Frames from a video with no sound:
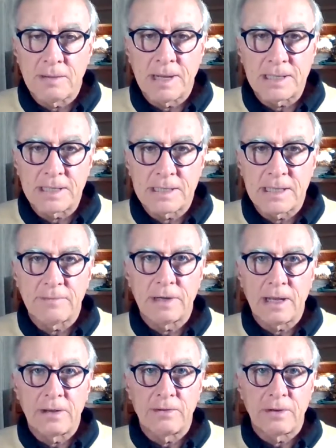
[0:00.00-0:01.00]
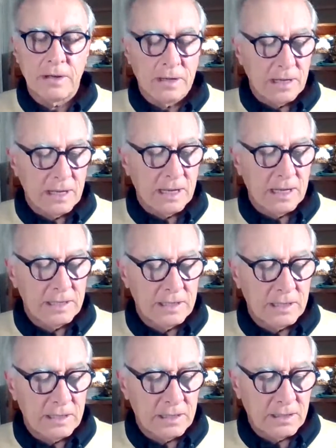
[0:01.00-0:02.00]
I think it was around about 700
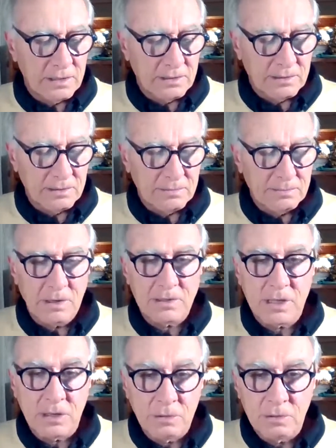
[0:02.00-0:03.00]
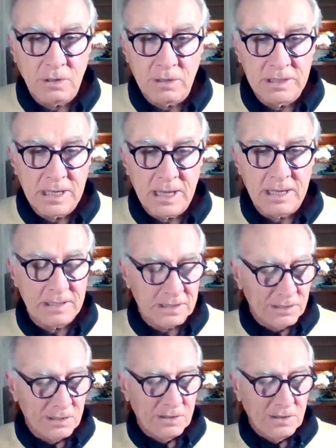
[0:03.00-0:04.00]
AD. Not so good on
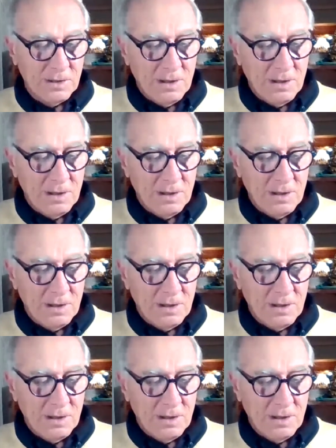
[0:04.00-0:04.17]
dates.